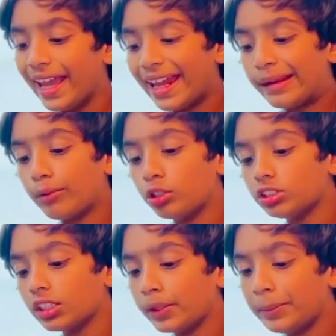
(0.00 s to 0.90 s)
and I'm also
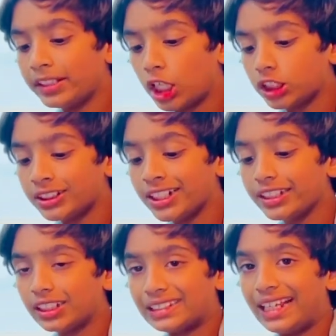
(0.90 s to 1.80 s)
going to be touching it
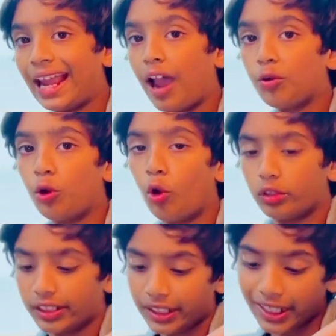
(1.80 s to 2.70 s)
to see how cold
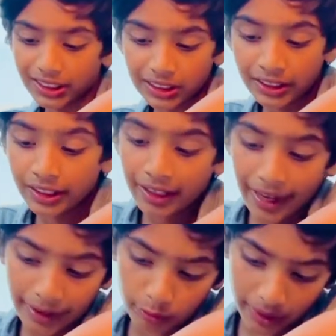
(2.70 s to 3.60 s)
it is,
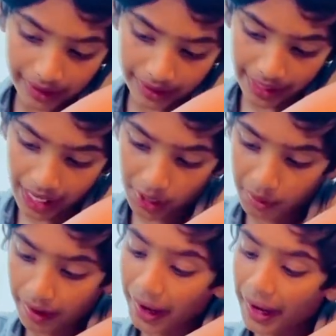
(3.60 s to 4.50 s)
and right now
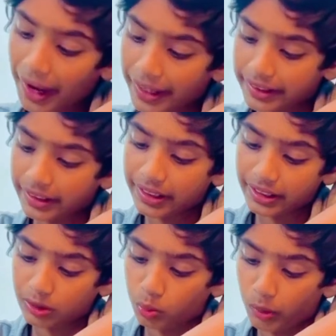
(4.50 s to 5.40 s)
it's
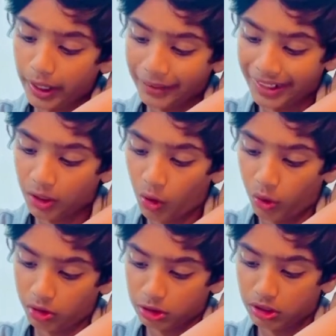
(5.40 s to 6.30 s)
very cold.